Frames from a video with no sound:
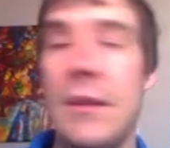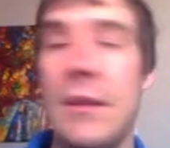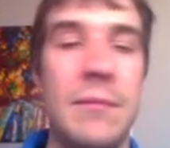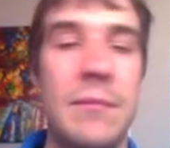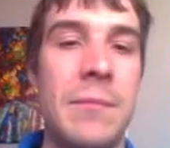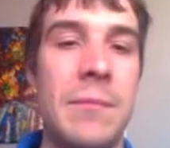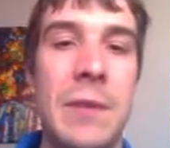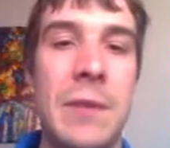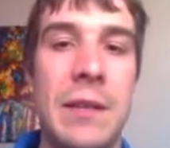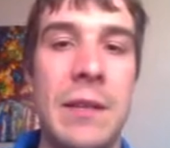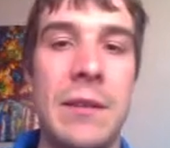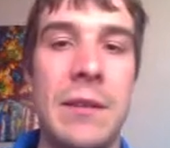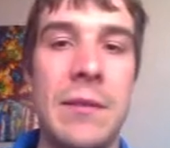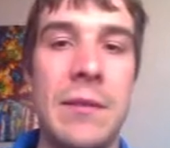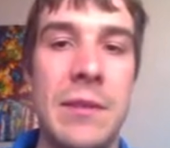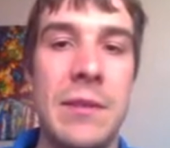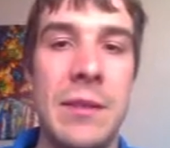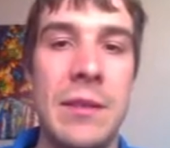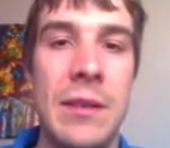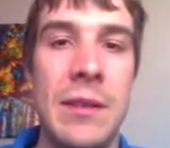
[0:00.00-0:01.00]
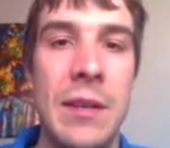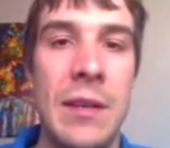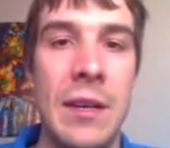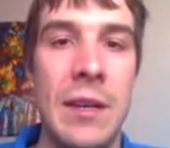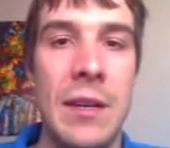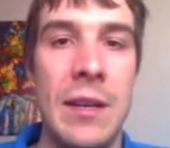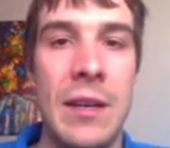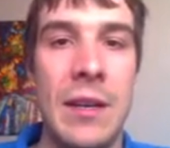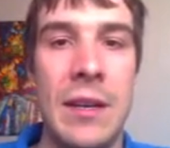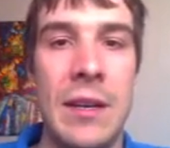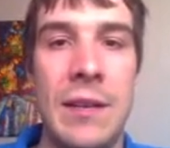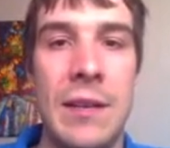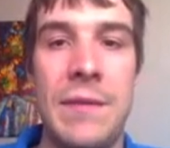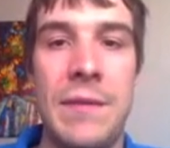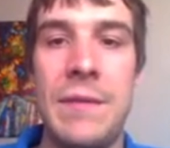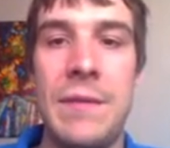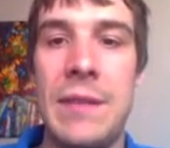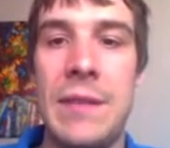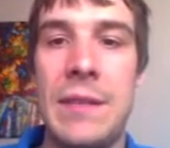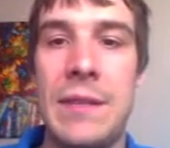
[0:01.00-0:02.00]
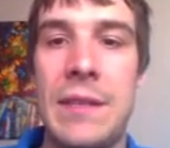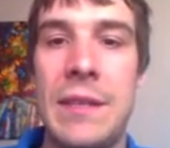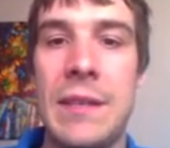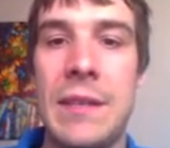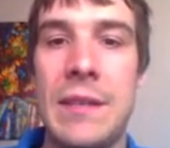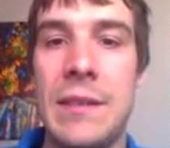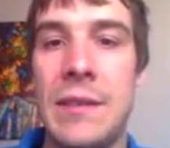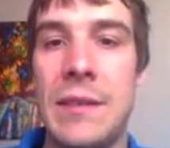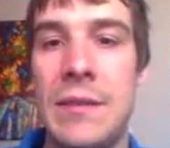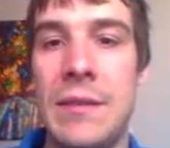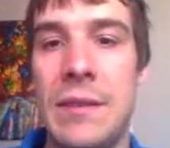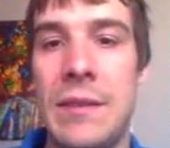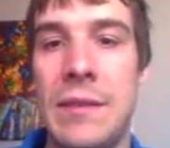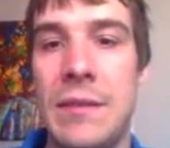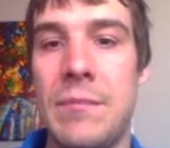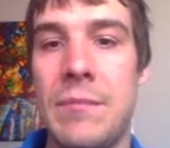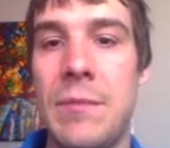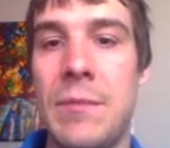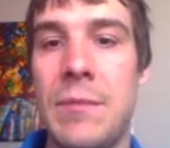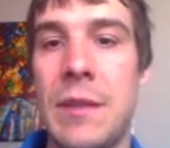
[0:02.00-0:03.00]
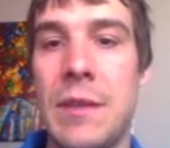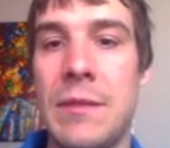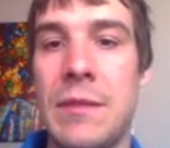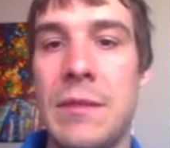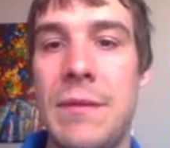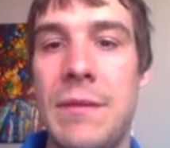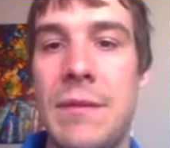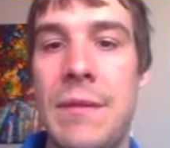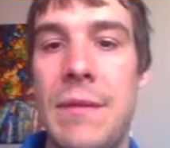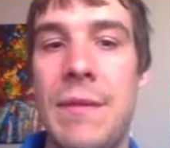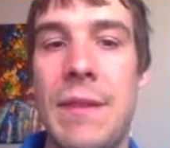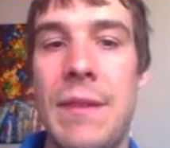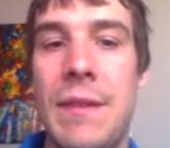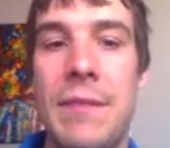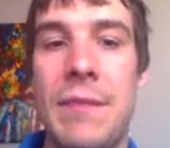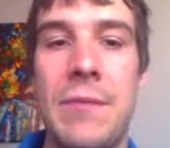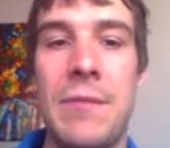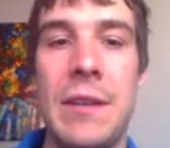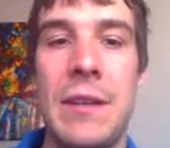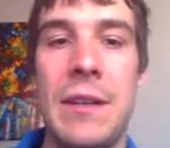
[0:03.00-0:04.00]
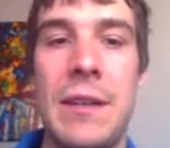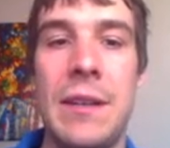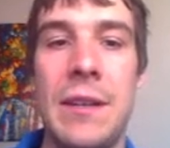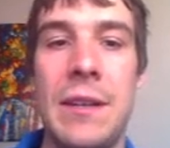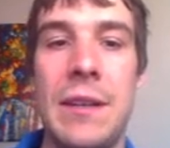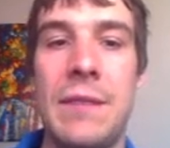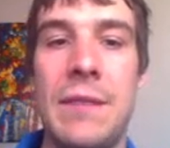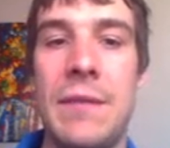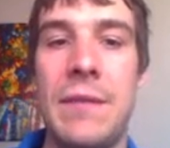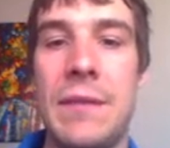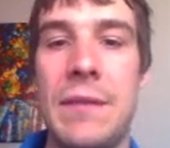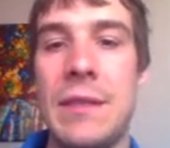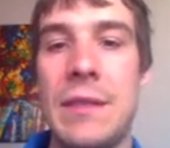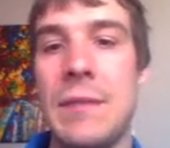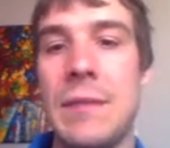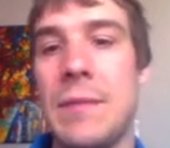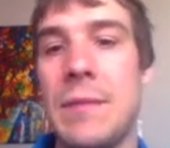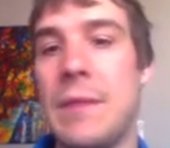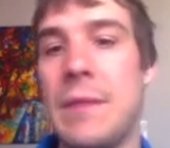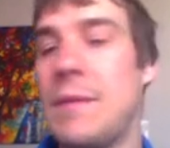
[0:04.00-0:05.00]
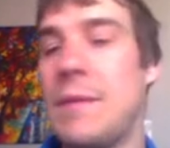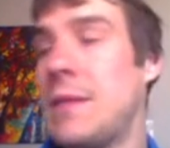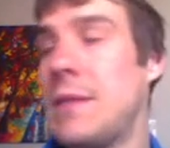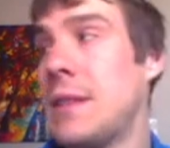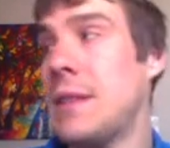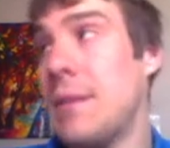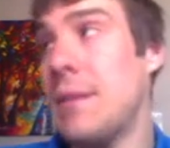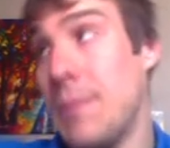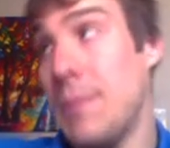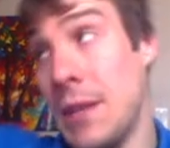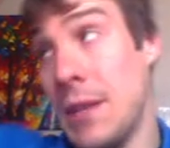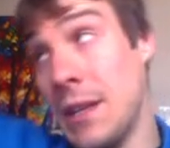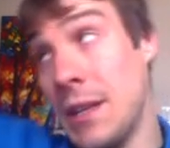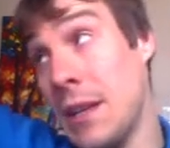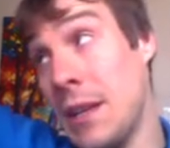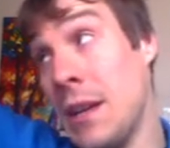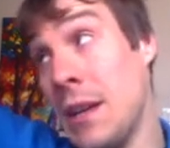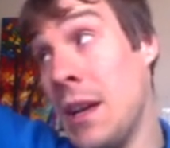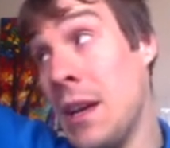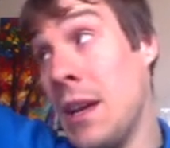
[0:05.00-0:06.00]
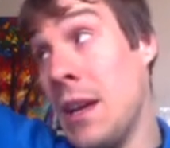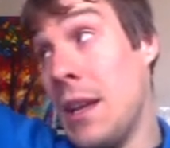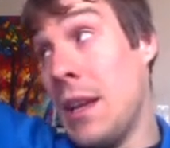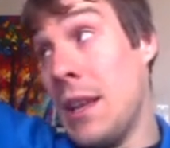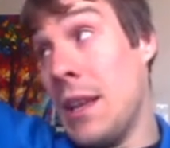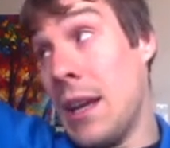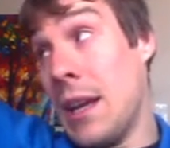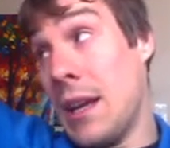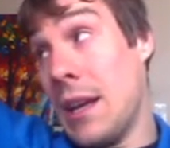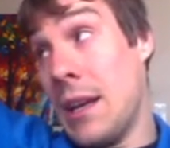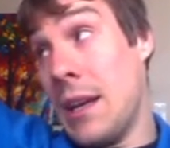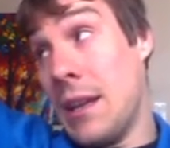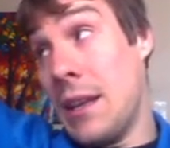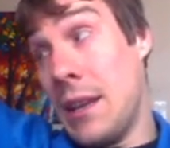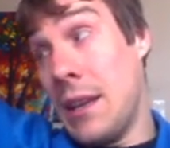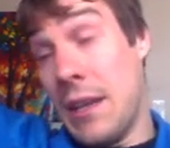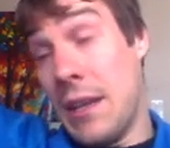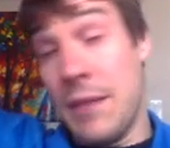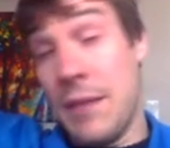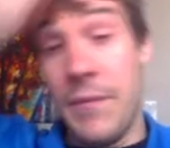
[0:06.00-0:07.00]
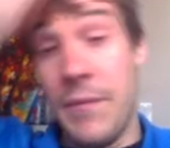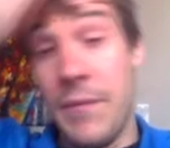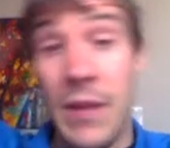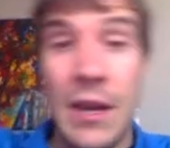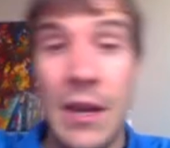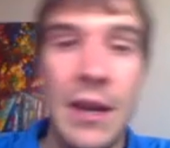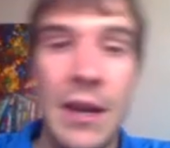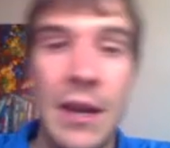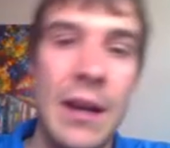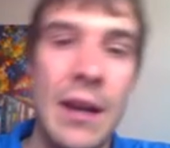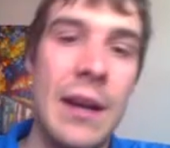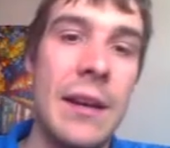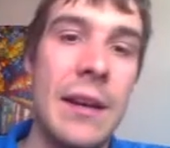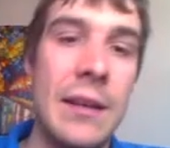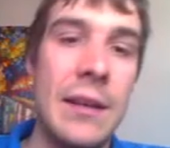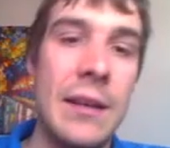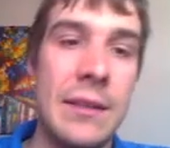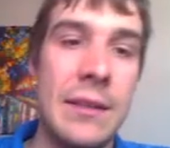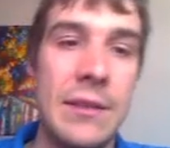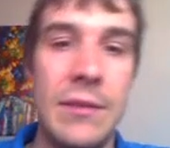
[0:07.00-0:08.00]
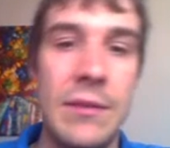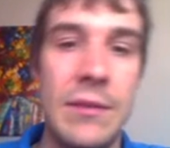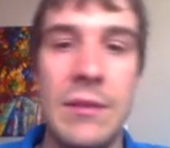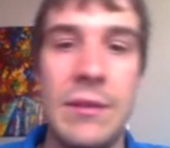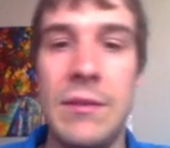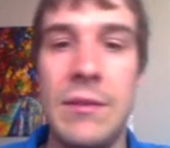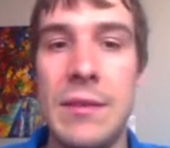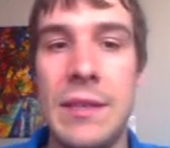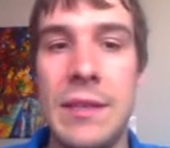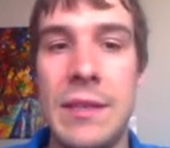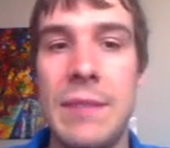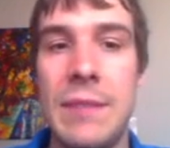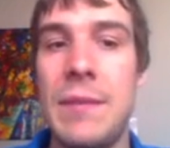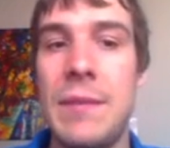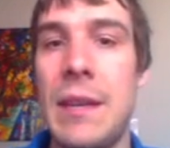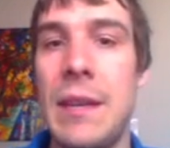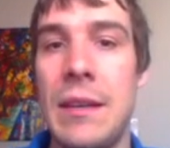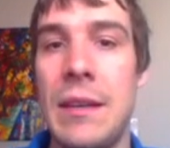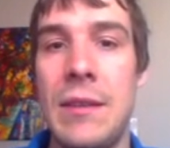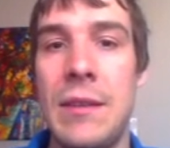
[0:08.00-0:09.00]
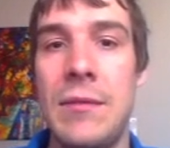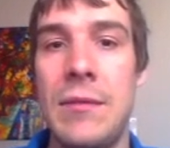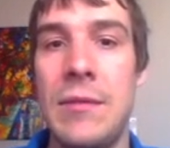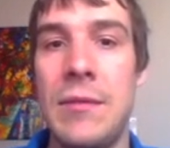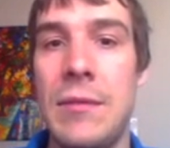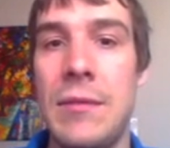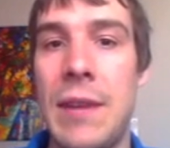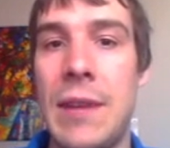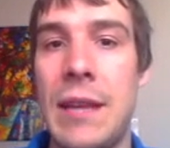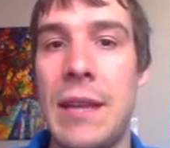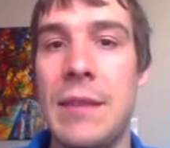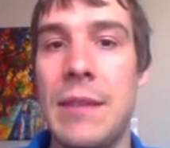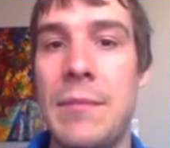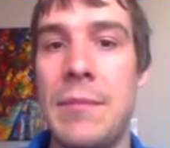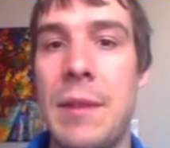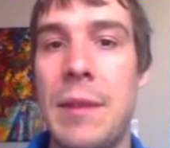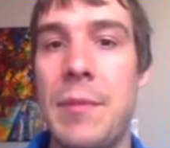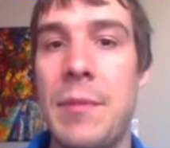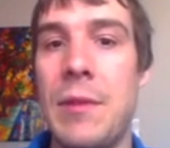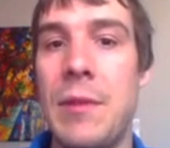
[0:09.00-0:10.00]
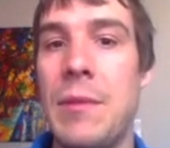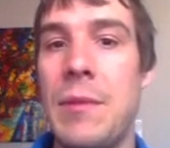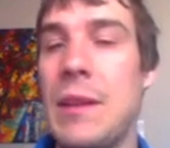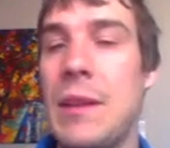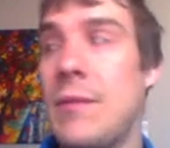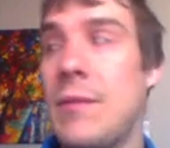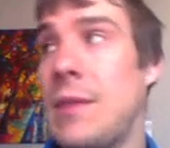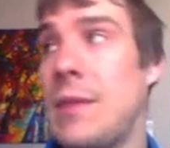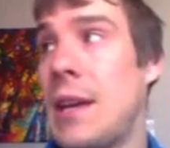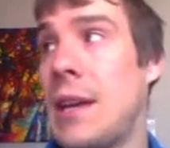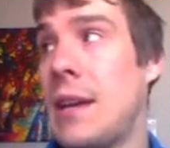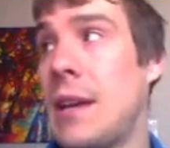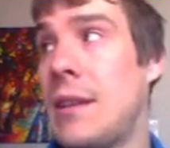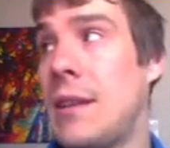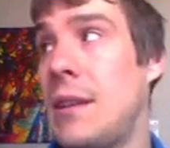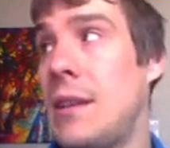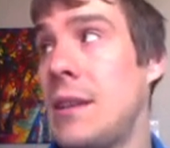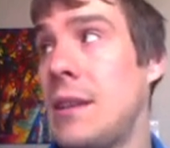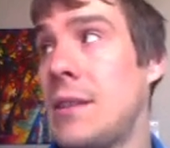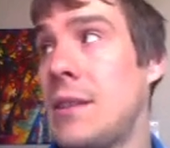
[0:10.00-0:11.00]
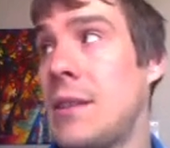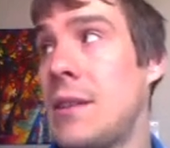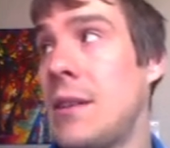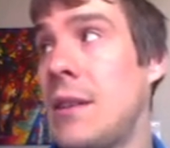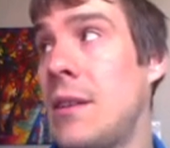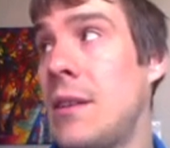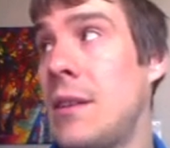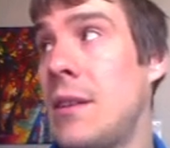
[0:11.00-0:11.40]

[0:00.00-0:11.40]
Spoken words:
Pretty close. 56, pretty close to 55.9, 56.9, that kind of thing. And so you do the same thing. You add them up the way that we added this.